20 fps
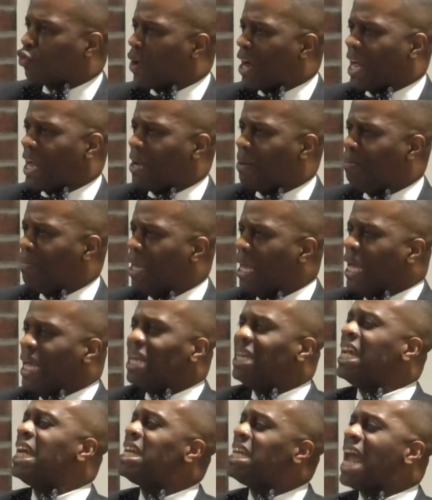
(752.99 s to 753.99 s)
dream
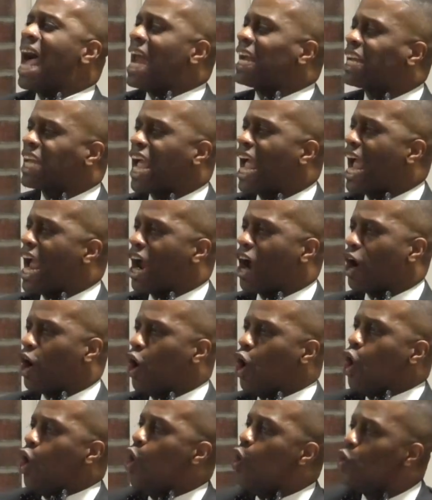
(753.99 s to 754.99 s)
did not
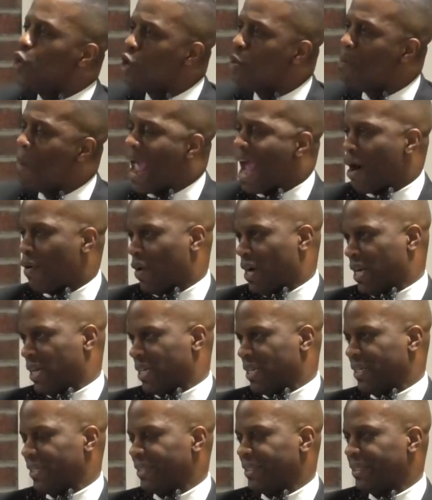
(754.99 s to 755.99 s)
care who you
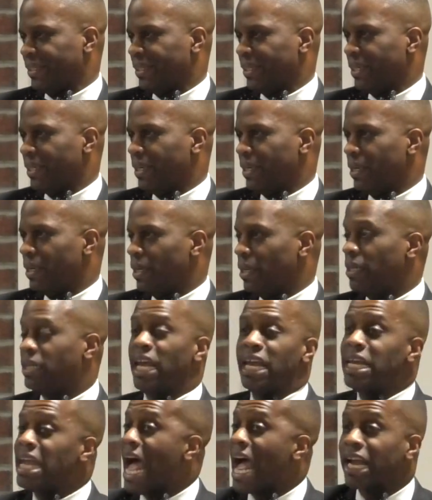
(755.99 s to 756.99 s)
married,
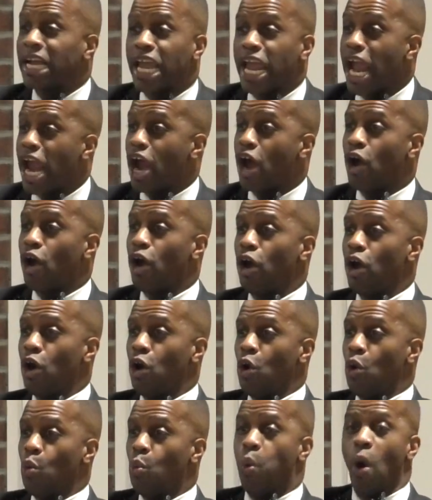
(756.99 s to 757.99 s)
did not
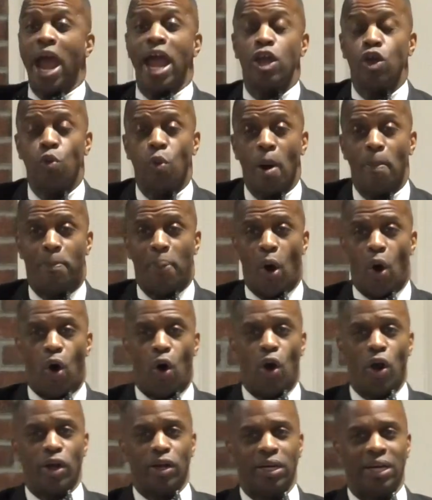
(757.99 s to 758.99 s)
care where you were
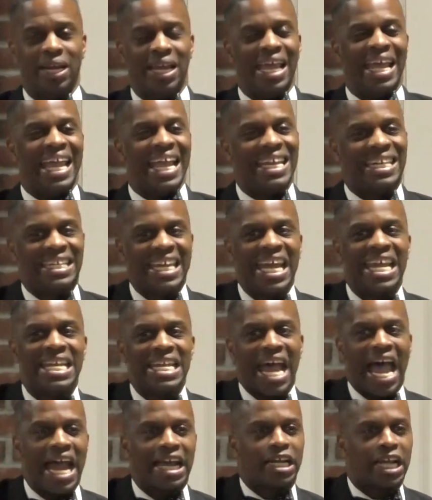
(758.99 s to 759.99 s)
born, it did
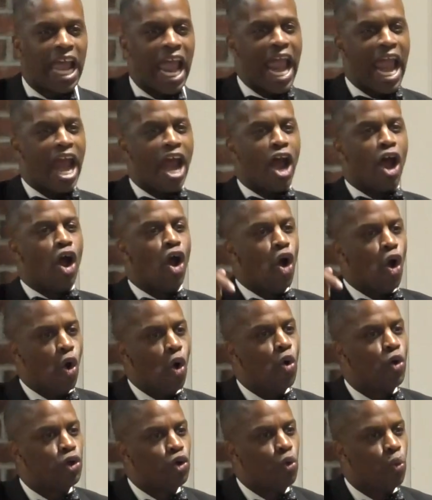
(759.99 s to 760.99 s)
not care
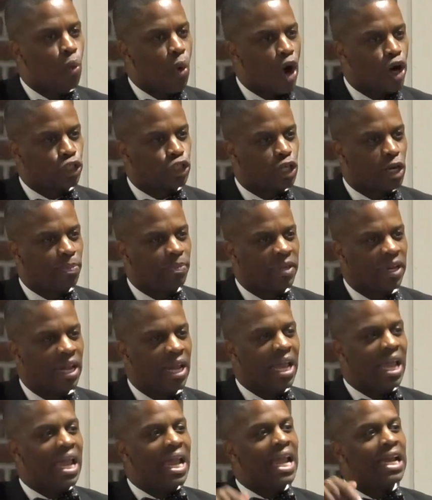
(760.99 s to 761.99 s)
who you worshiped,
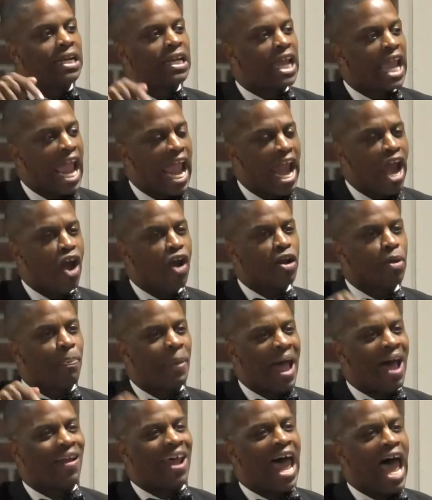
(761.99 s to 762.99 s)
it cared
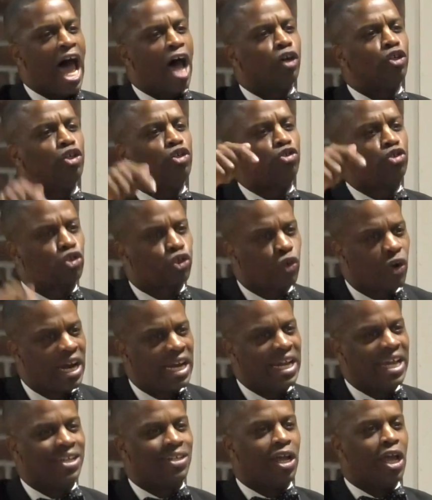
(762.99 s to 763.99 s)
about how you
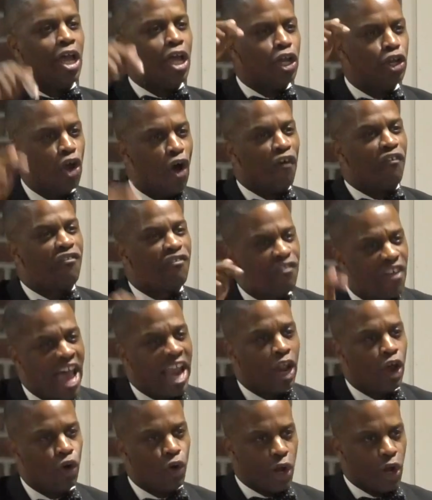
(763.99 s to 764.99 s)
treated your
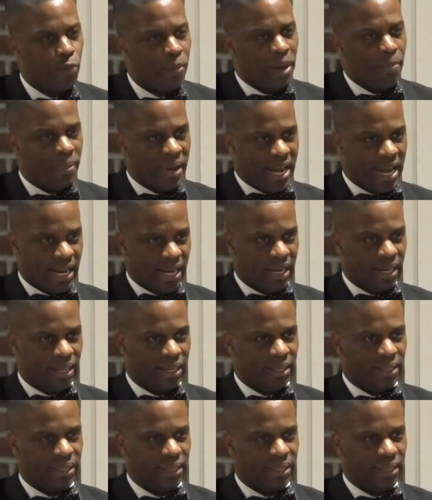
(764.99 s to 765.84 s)
fellow human being.